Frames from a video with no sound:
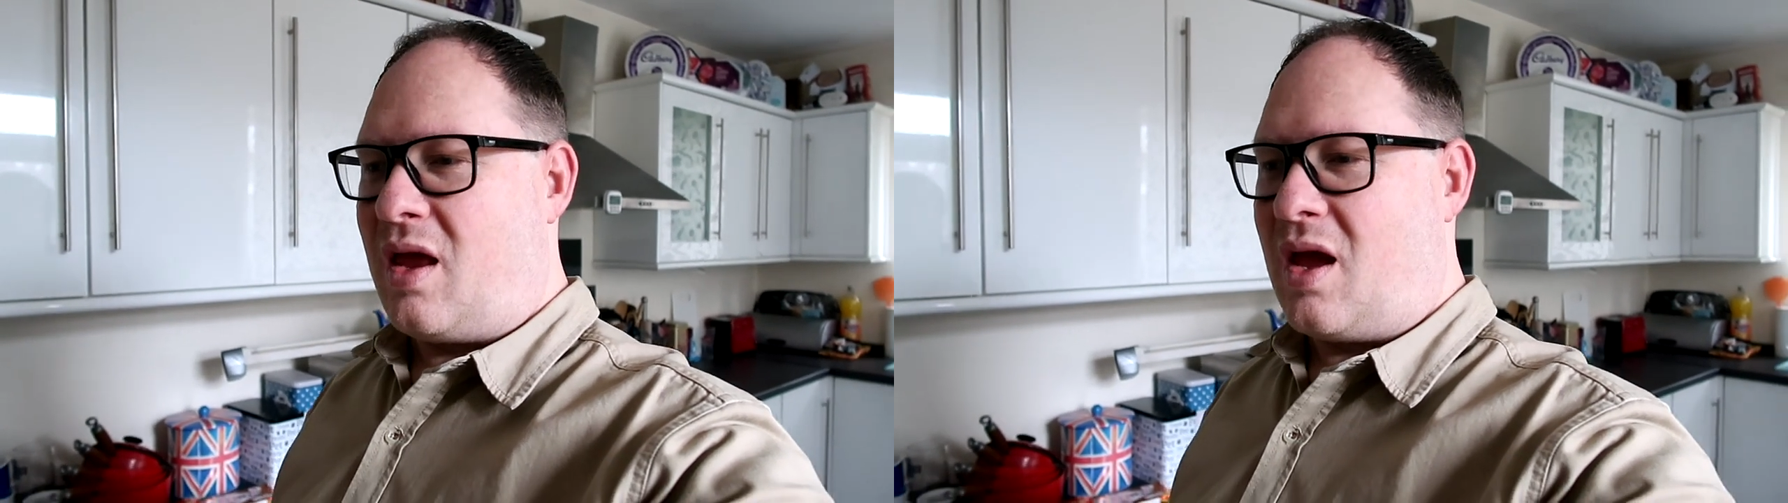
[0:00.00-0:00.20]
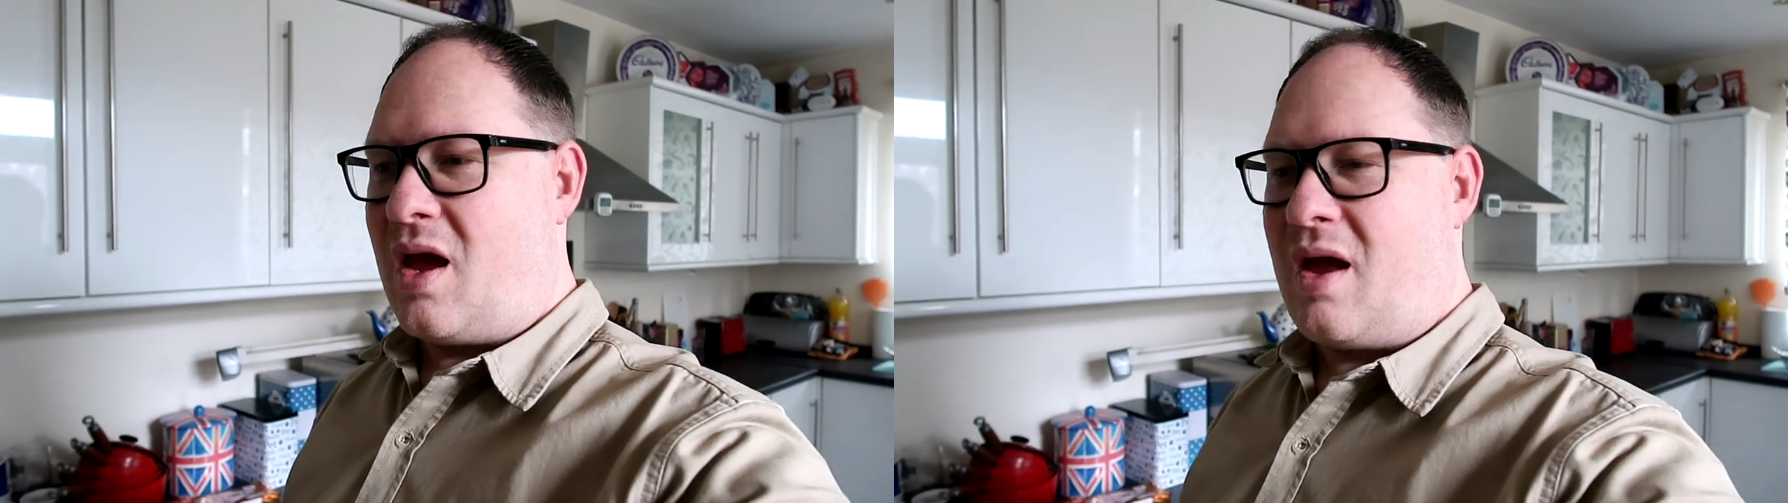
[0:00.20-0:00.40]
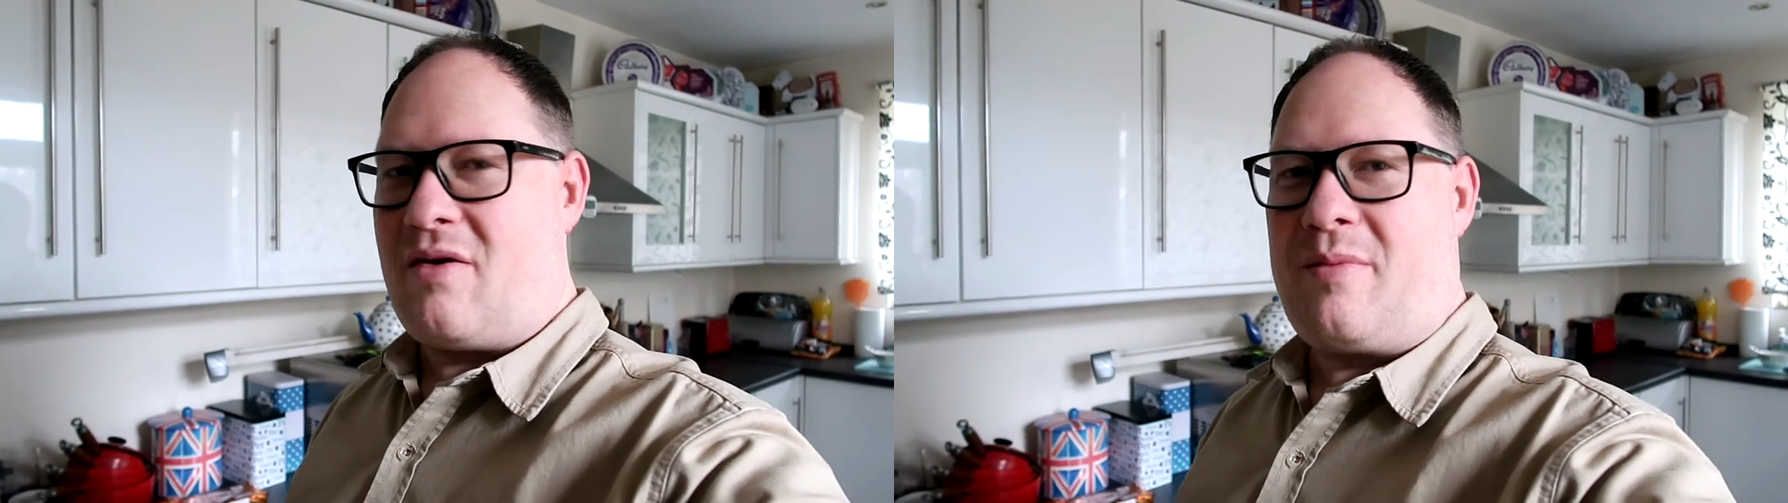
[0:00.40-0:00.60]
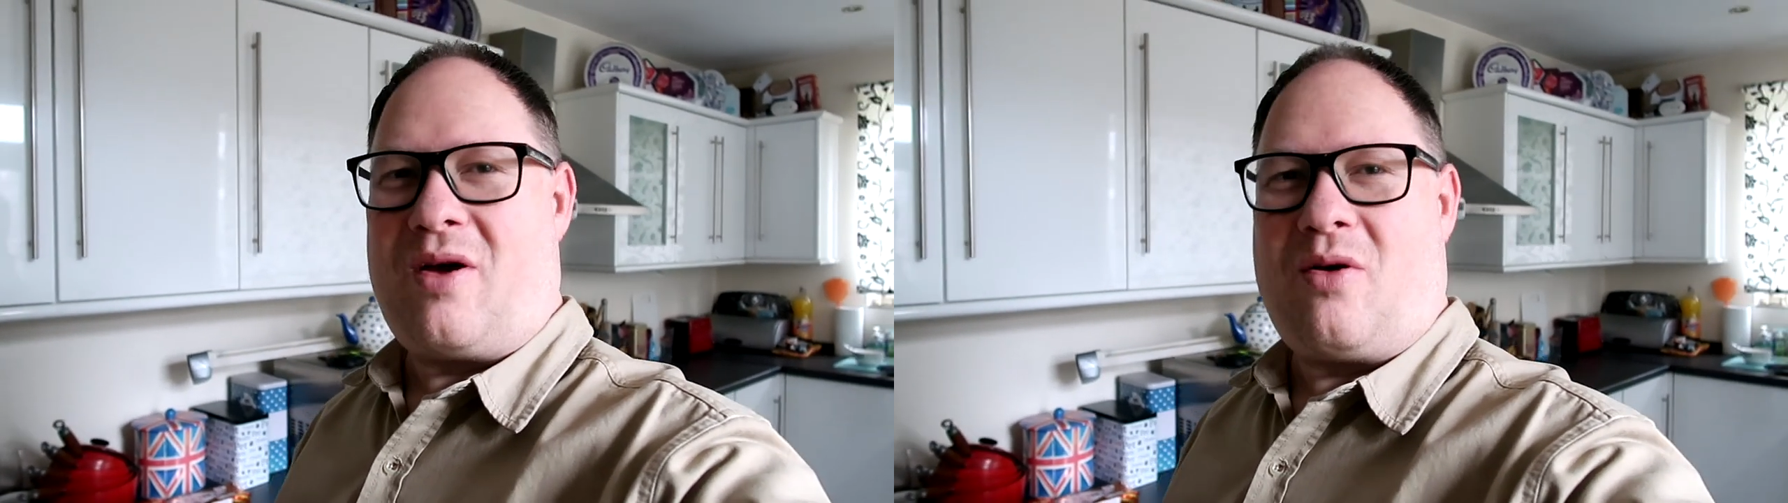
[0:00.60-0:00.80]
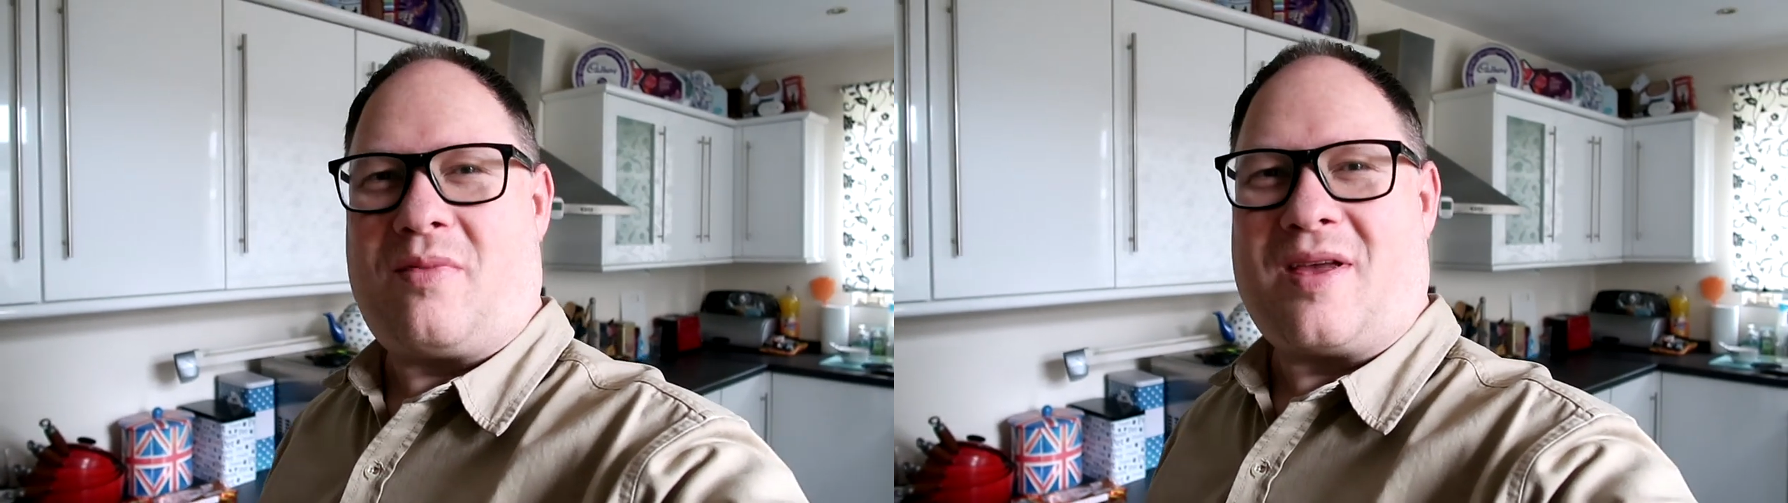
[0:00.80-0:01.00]
it was a
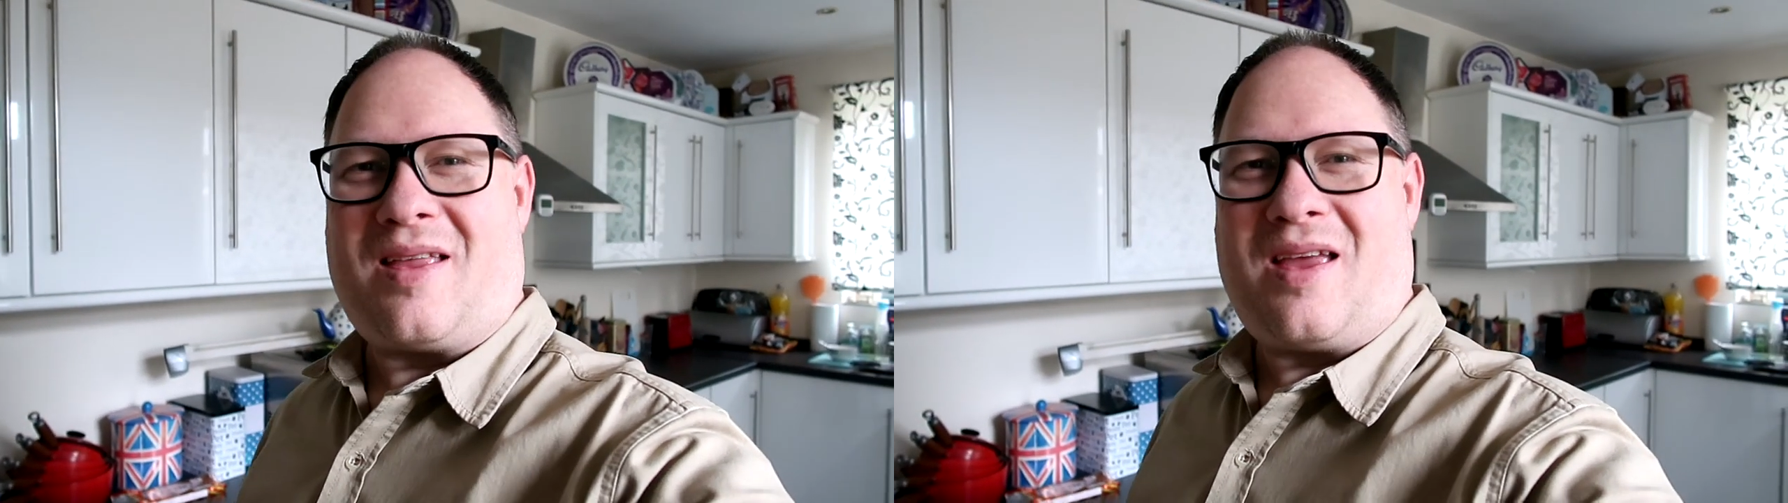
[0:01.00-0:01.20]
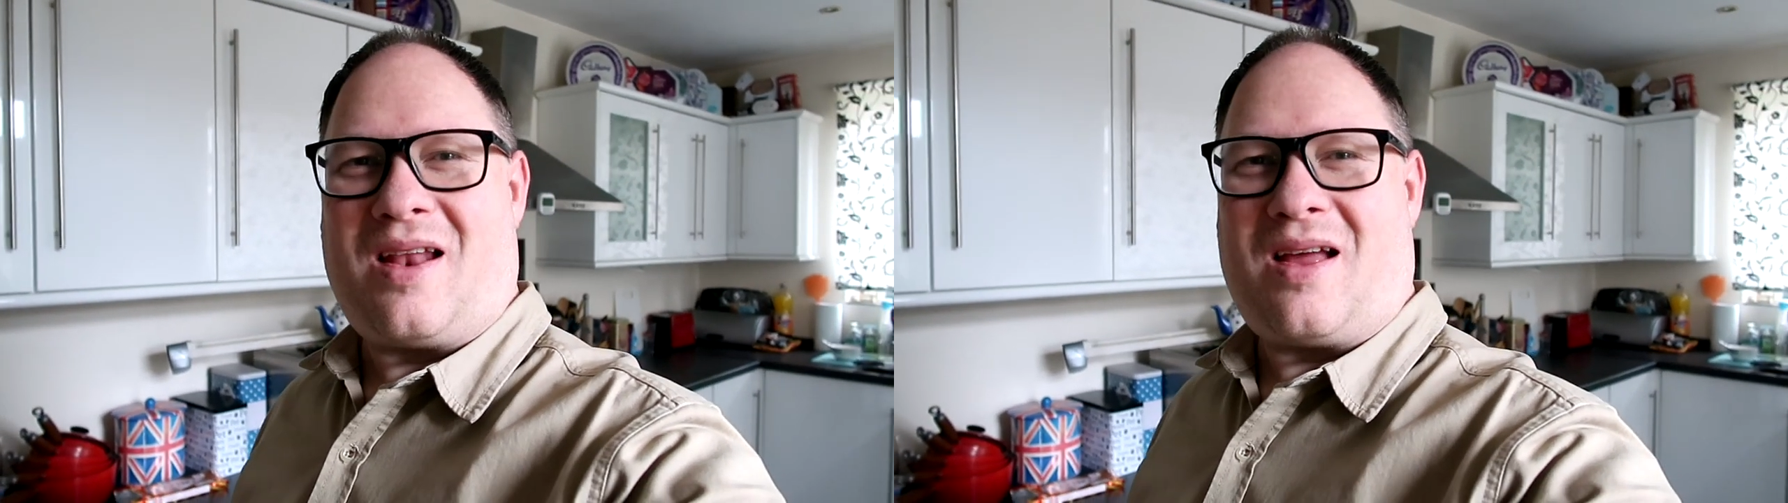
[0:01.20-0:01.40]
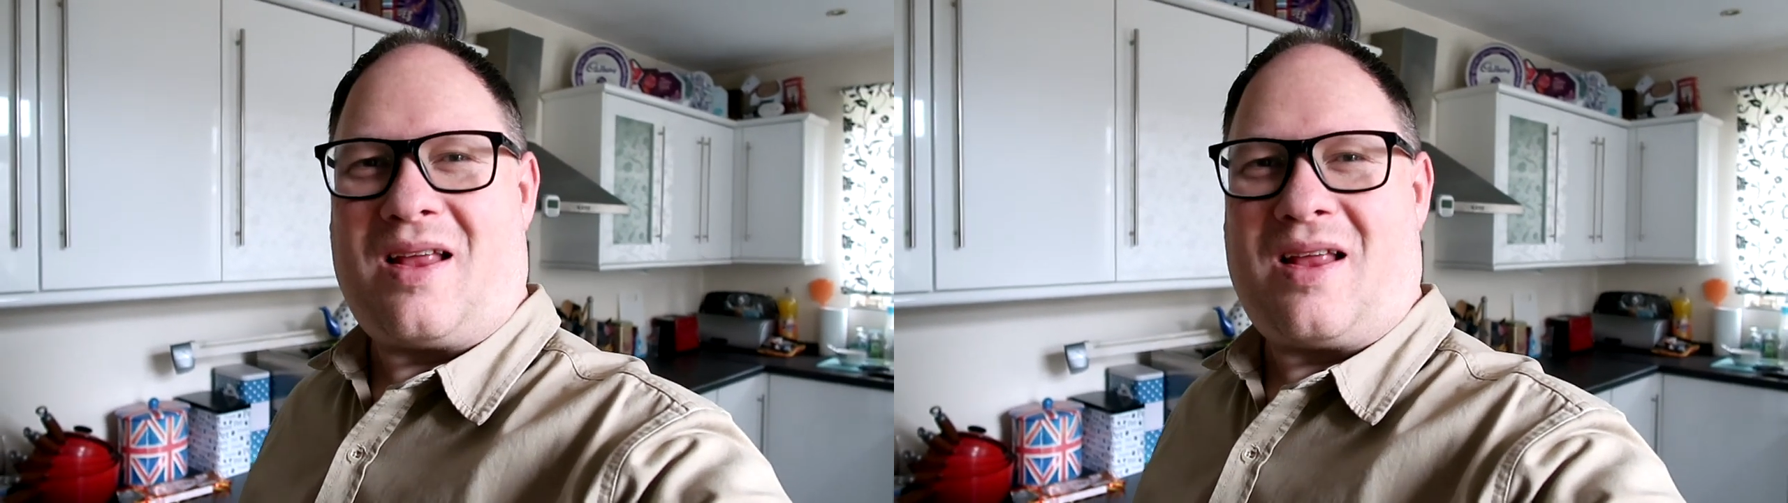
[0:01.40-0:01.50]
bit upsetting.